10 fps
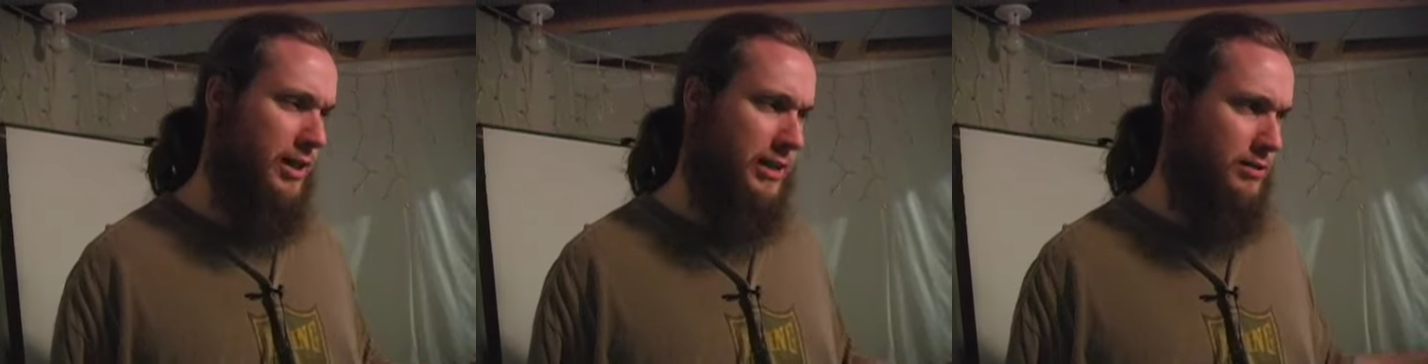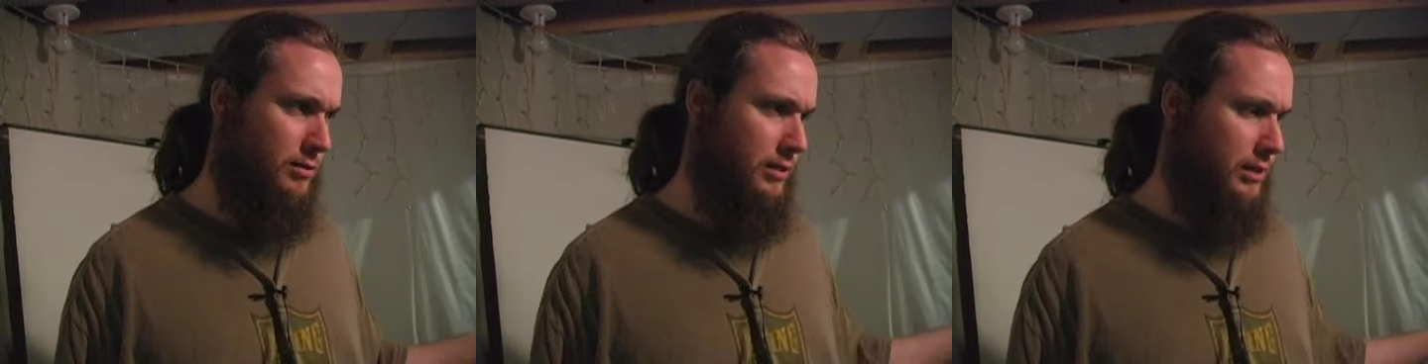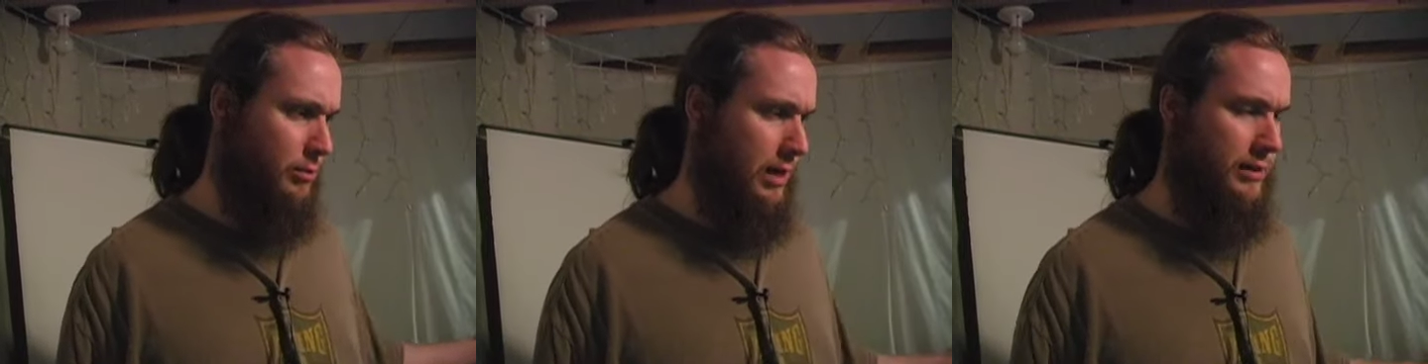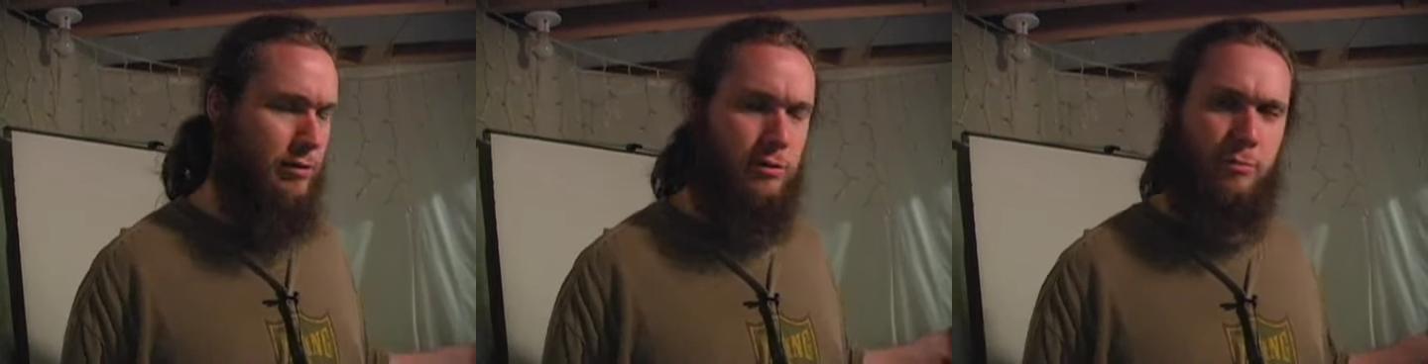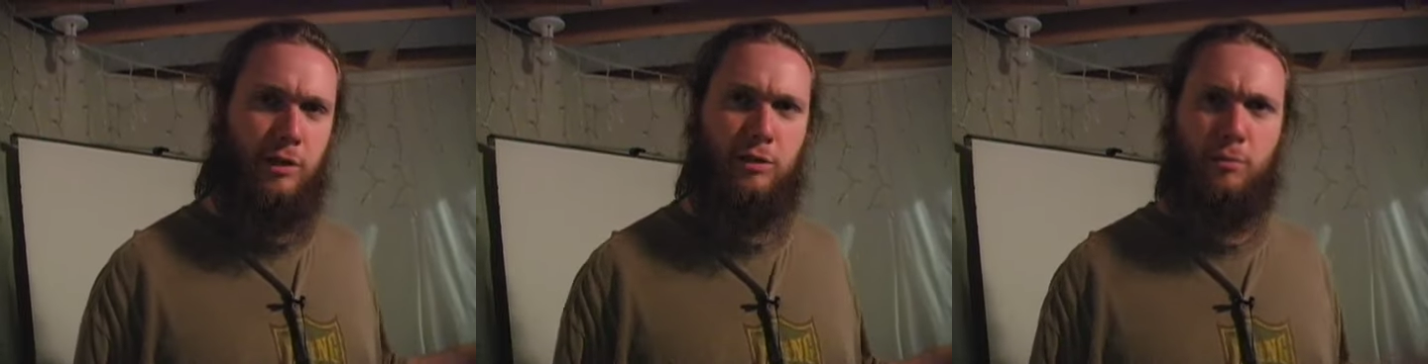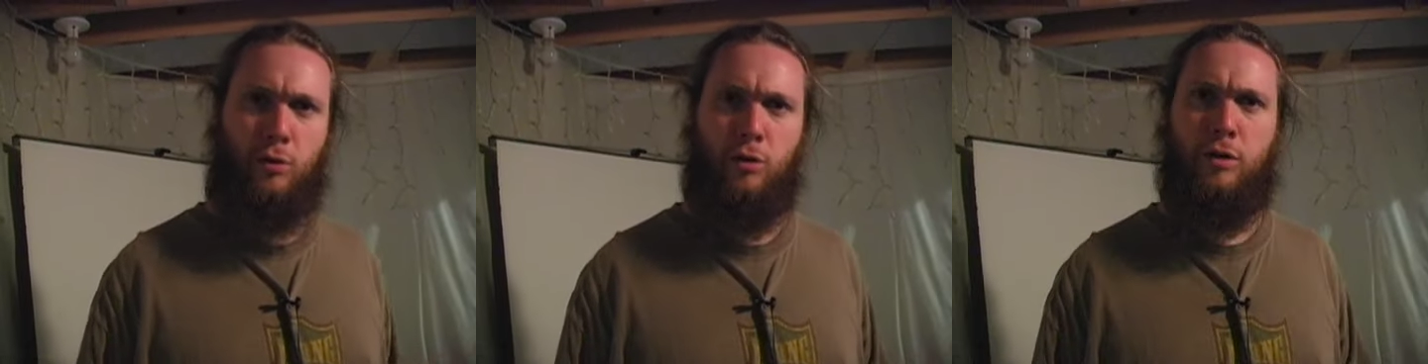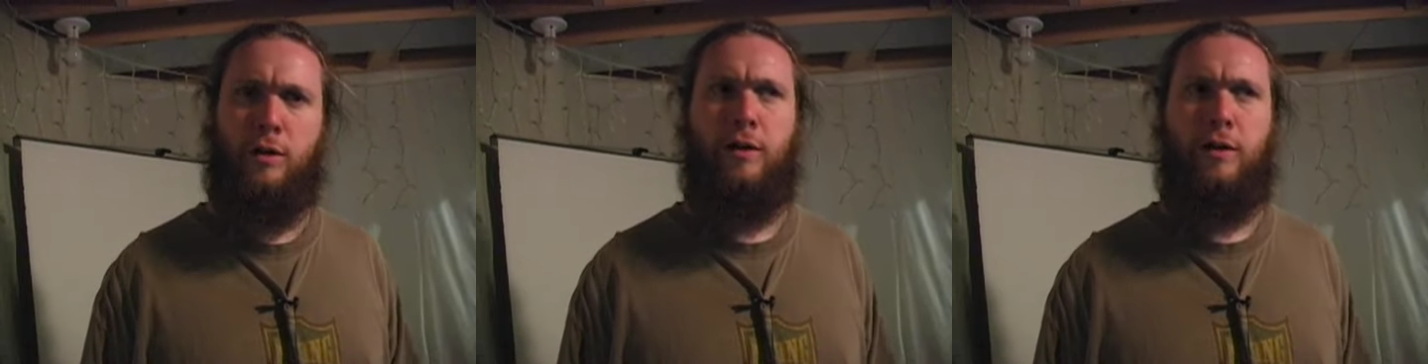nicer this way. There's much more